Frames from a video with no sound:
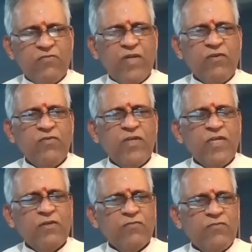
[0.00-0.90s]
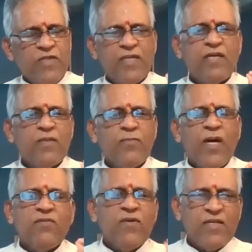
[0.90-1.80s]
When we think the
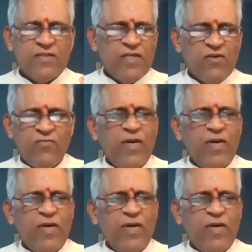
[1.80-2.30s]
Bal Vihar is enough.